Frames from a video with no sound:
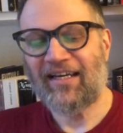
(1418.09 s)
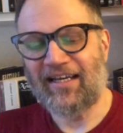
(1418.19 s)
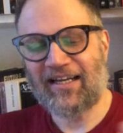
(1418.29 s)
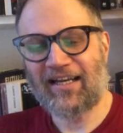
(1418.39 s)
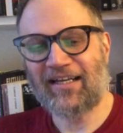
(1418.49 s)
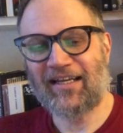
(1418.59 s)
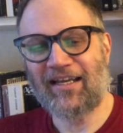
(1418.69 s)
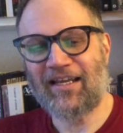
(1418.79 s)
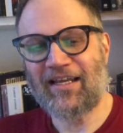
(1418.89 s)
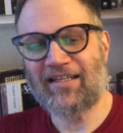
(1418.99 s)

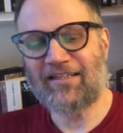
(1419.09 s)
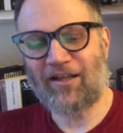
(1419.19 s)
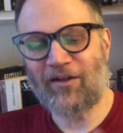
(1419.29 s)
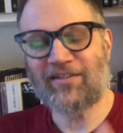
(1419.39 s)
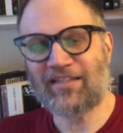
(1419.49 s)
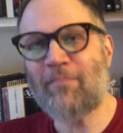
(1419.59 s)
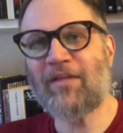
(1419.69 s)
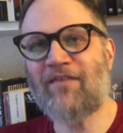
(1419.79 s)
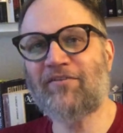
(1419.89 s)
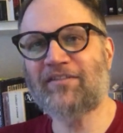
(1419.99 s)
It on some
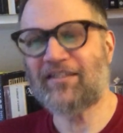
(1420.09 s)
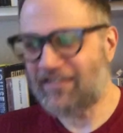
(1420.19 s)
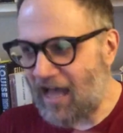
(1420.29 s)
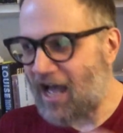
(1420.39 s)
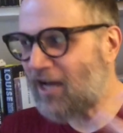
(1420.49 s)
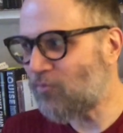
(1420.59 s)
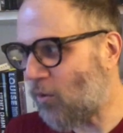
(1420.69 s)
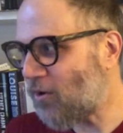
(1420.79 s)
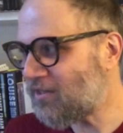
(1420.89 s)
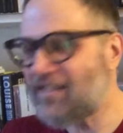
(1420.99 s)
levels, it's not
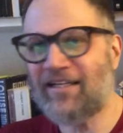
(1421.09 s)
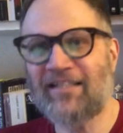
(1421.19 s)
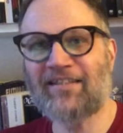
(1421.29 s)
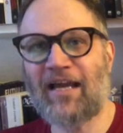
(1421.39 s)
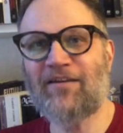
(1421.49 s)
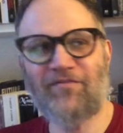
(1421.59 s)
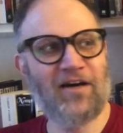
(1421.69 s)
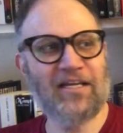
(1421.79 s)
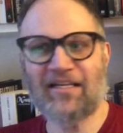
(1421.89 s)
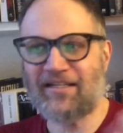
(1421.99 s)
unwarranted, and it's kind of
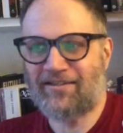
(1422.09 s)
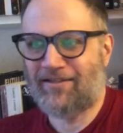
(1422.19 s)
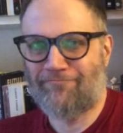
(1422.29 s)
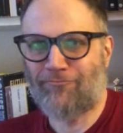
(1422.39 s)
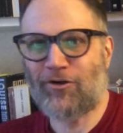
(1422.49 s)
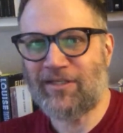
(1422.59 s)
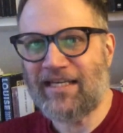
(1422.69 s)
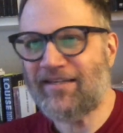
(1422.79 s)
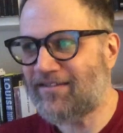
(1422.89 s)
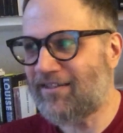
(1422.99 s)
funny, and it's
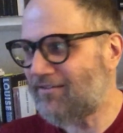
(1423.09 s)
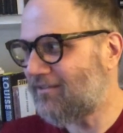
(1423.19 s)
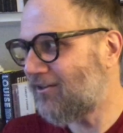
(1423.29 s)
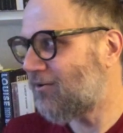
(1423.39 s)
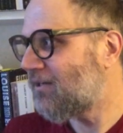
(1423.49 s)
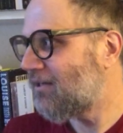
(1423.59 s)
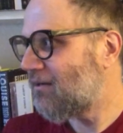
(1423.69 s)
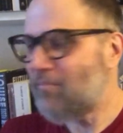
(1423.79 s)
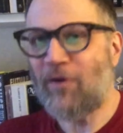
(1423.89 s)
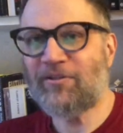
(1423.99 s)
critiques that,
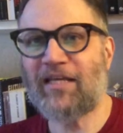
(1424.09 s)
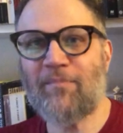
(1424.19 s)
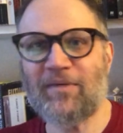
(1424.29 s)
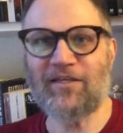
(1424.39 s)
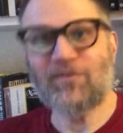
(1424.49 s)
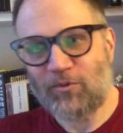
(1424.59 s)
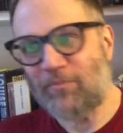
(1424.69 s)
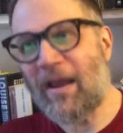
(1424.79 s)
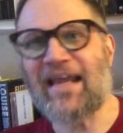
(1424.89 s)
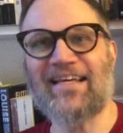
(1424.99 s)
post-hippies would
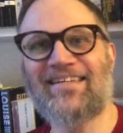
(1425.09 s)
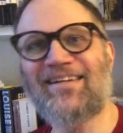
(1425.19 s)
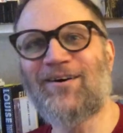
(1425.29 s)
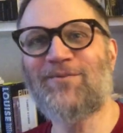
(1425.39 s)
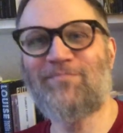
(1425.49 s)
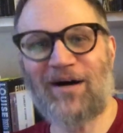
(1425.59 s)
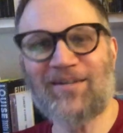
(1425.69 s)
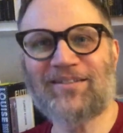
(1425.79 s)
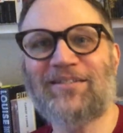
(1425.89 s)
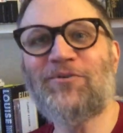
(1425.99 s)
make,
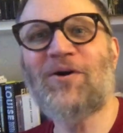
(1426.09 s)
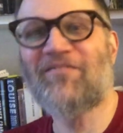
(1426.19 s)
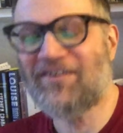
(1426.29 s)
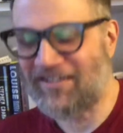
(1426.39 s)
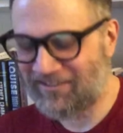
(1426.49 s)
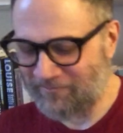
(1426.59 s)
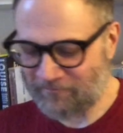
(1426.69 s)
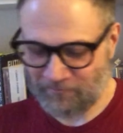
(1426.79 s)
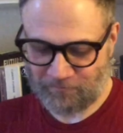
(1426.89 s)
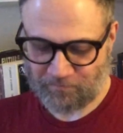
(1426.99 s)
punks and whoever else,
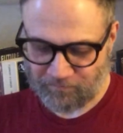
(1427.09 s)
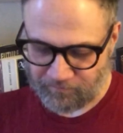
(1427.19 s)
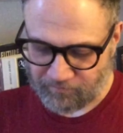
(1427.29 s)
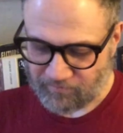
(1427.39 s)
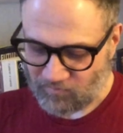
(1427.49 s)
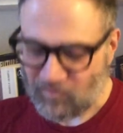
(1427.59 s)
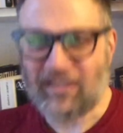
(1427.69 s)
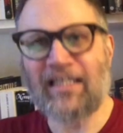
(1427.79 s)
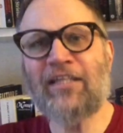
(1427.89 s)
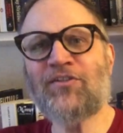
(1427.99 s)

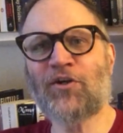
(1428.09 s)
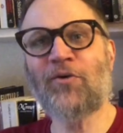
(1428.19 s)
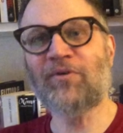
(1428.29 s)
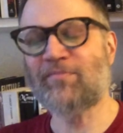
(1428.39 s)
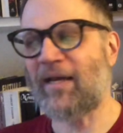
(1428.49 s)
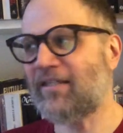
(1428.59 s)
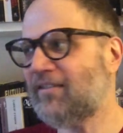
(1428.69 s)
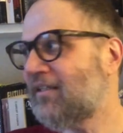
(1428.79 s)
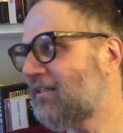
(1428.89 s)
in certain respects.